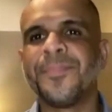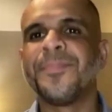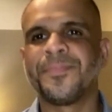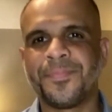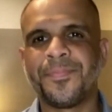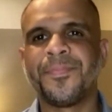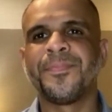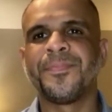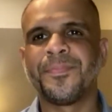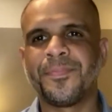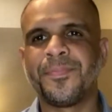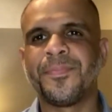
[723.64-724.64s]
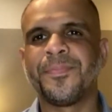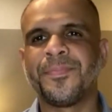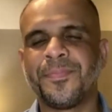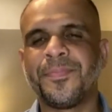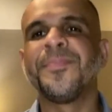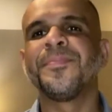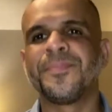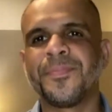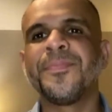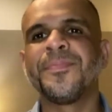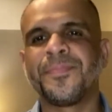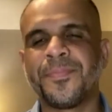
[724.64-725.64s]
to somewhere else where I would
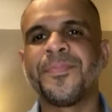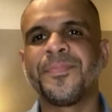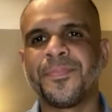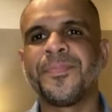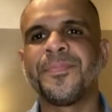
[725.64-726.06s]
feel